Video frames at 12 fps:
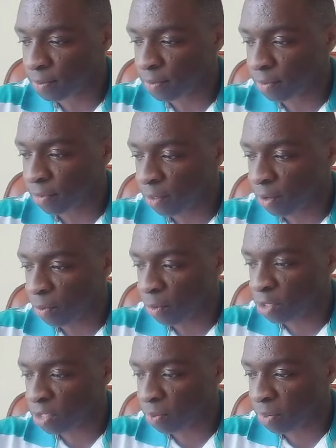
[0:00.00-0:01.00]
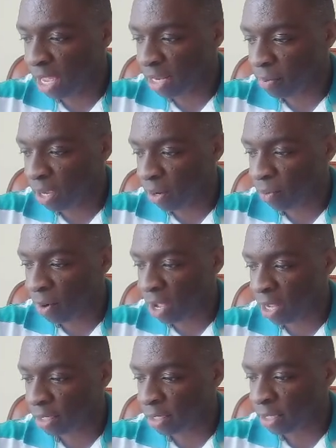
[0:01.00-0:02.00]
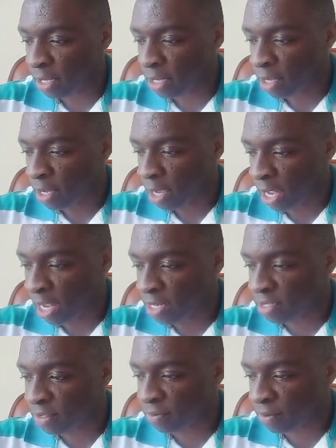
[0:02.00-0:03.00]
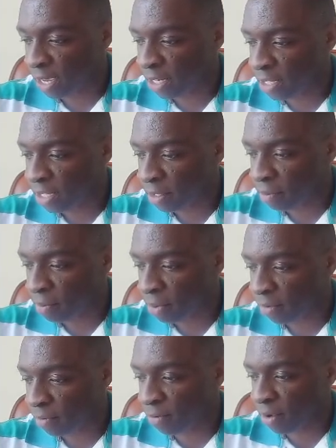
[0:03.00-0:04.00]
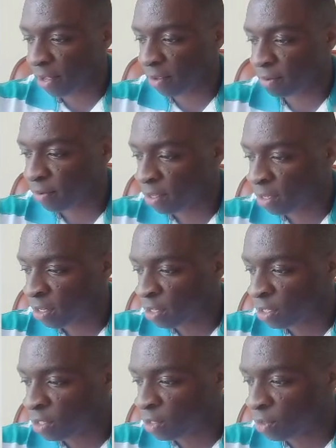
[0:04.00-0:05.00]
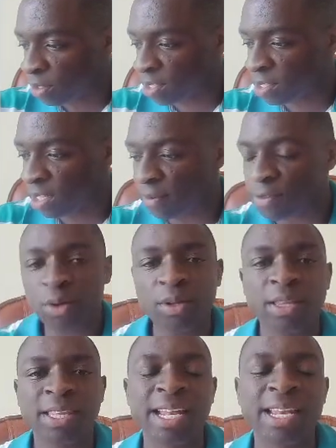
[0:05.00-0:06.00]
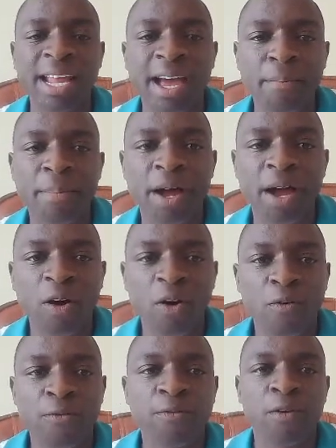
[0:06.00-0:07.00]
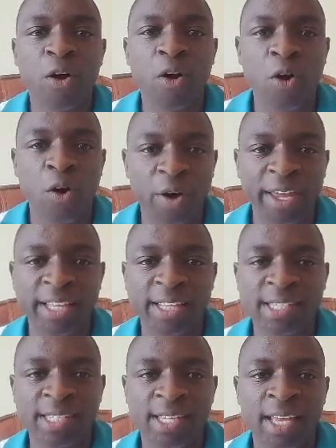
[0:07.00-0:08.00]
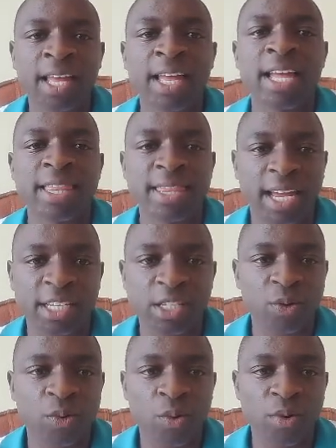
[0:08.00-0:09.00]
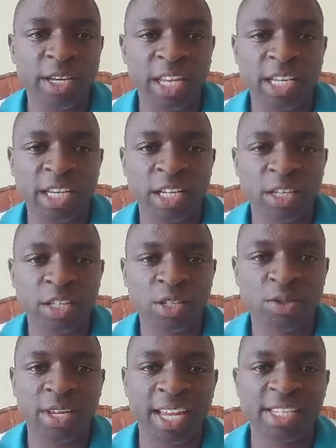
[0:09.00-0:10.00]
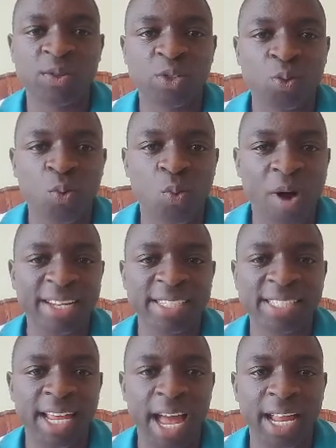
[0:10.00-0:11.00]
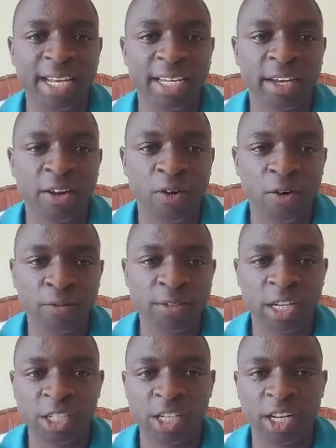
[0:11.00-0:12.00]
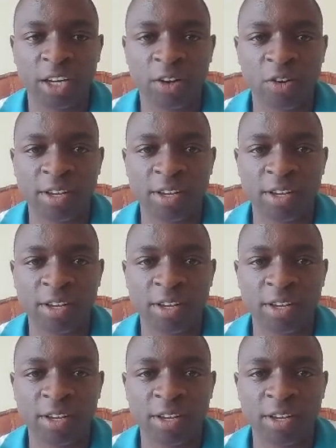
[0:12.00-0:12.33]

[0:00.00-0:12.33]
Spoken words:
multiplied by 1 and divide by 5. So this gives you the number of coins that you would need to get to 1 ton of 10 shilling coins.